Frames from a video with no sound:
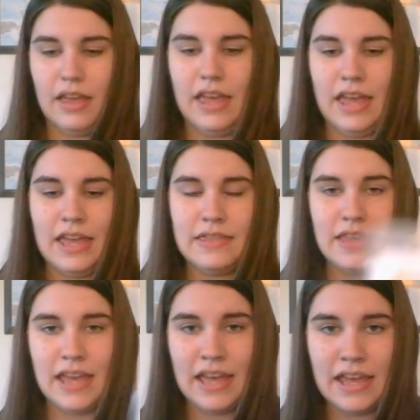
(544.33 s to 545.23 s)
And
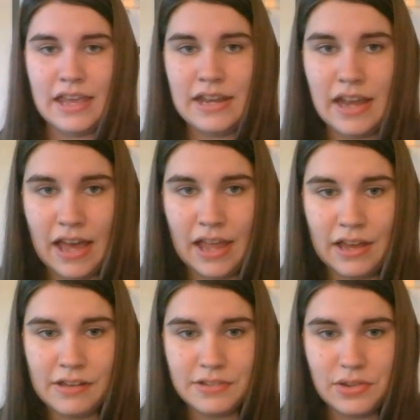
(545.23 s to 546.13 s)
then I
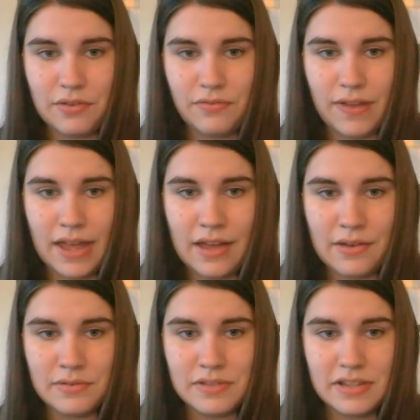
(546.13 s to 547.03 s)
also
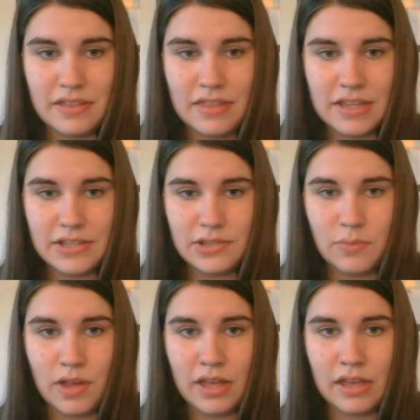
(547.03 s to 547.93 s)
found this
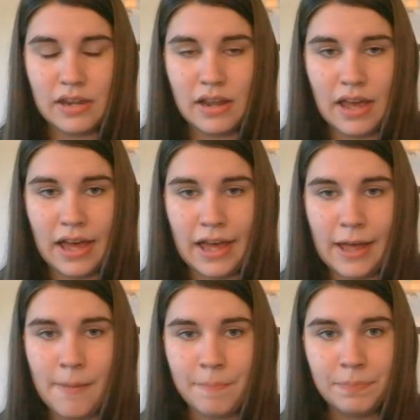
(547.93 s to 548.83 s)
one,
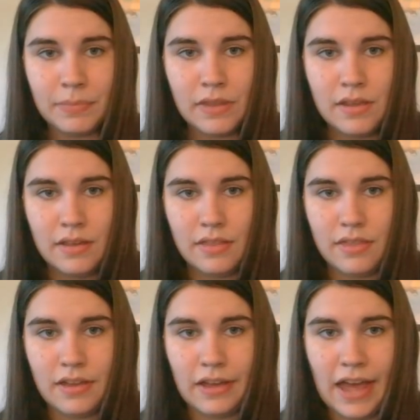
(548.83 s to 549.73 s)

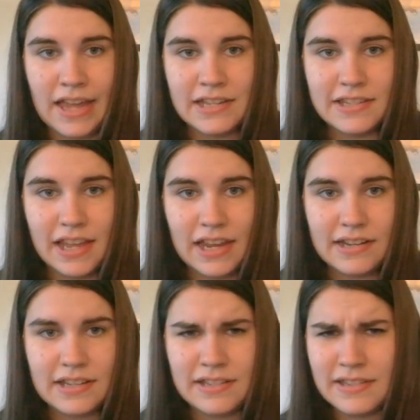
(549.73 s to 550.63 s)
the Hindsight,